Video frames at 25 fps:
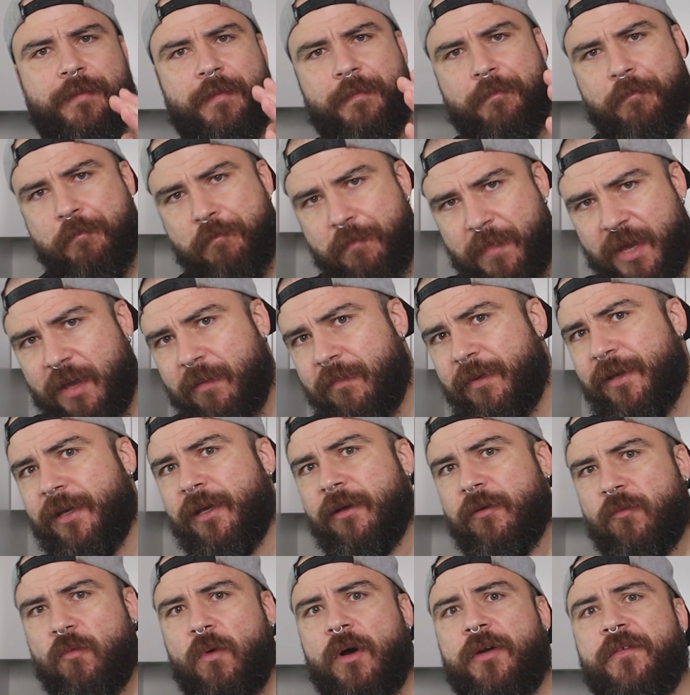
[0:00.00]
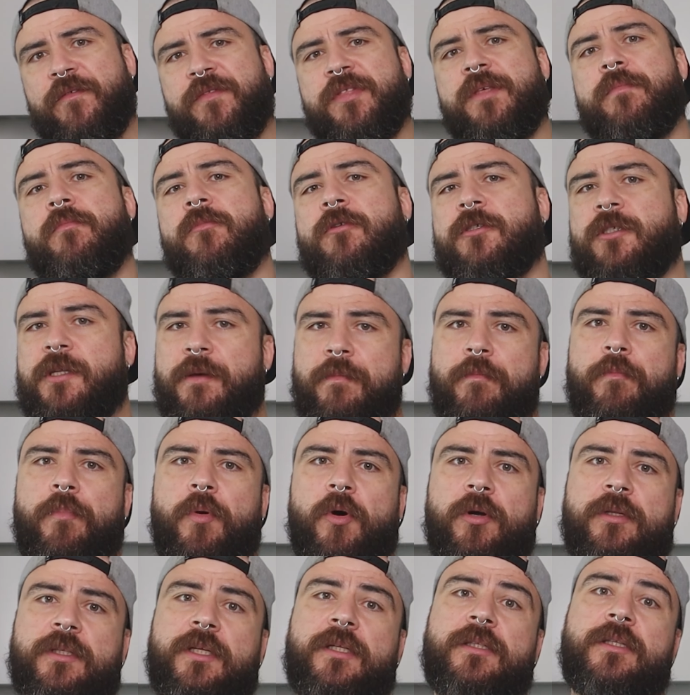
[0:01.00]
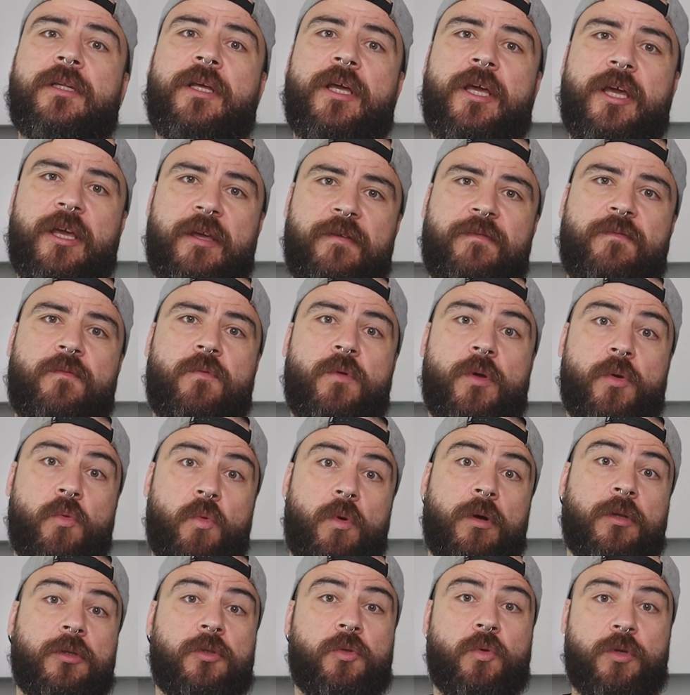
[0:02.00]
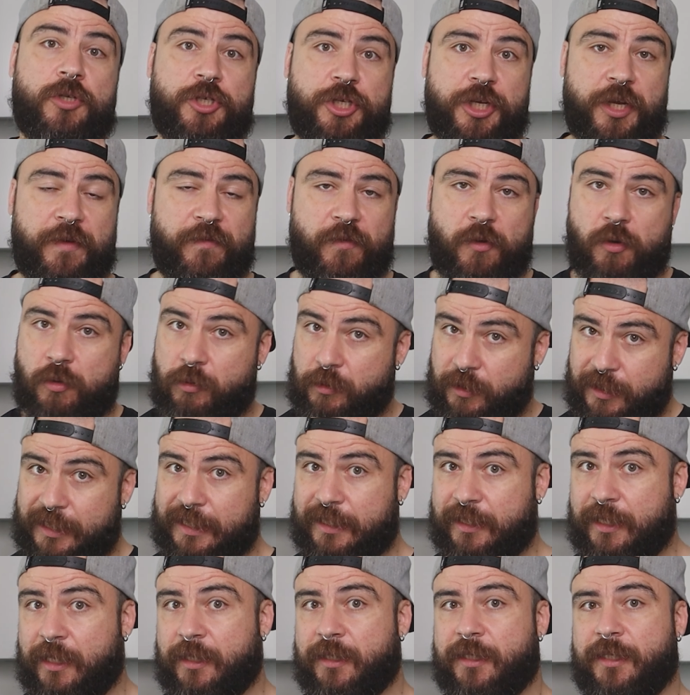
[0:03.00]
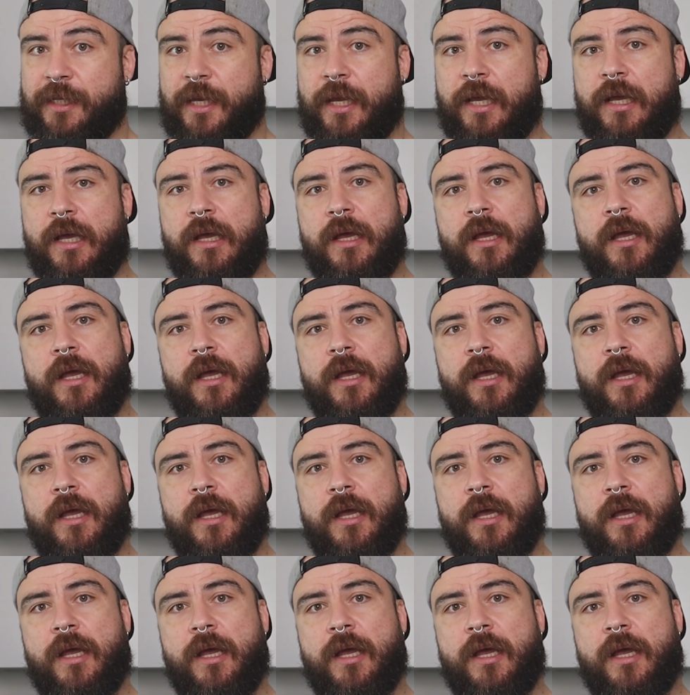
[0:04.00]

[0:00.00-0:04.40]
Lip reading: Maybe one of the most important if we want to achieve consistency.